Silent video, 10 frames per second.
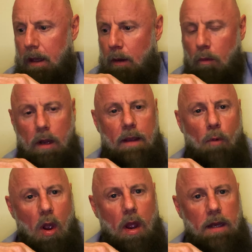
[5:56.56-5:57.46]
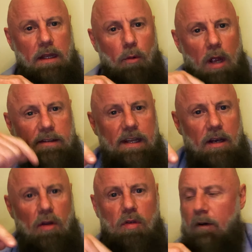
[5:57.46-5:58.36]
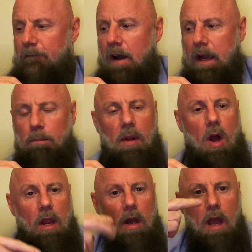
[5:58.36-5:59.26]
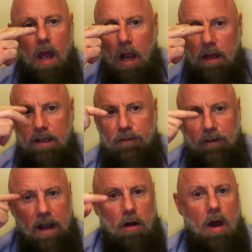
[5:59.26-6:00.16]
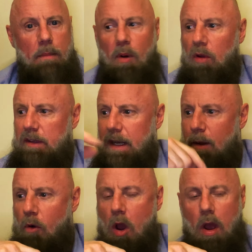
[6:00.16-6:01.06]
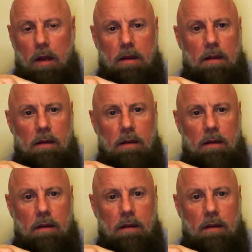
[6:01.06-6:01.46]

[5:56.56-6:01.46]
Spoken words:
Well, you weren't. You weren't sending it to a fucking blind guy. Got these fucking eyeballs and they work.